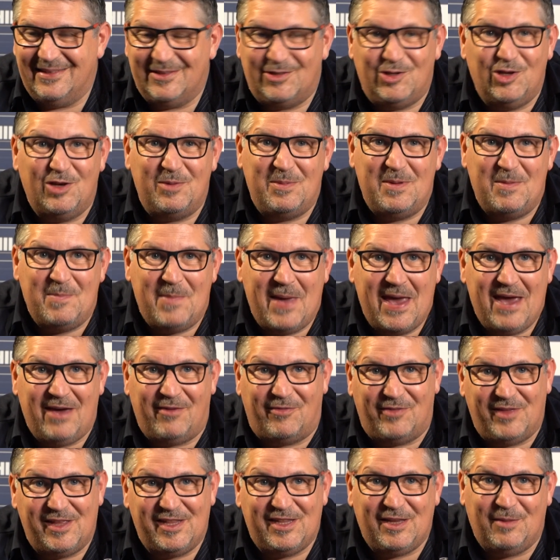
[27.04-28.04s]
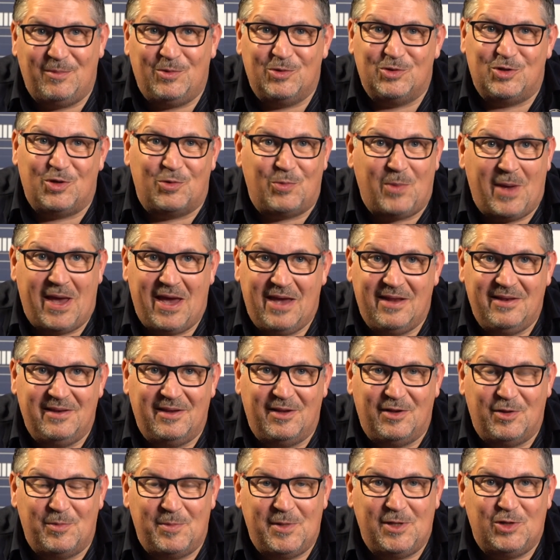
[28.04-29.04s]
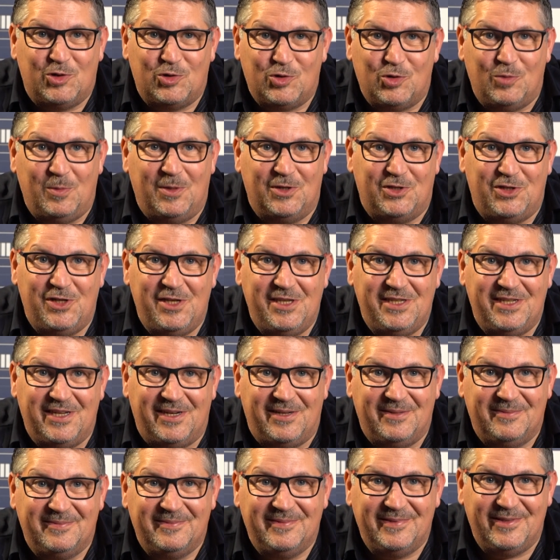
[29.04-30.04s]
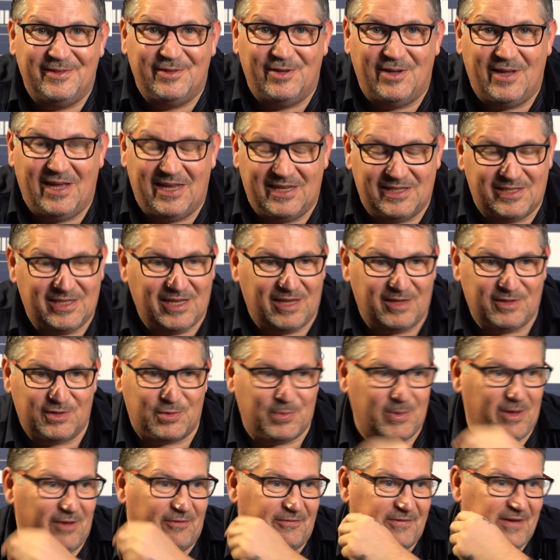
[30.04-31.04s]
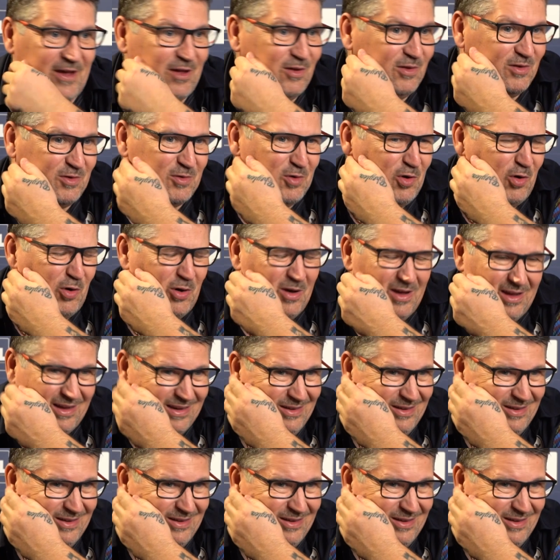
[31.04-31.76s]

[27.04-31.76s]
Could have been better. If the doubles had went in, it would have been so much easier. You know, that's the way I felt, you know.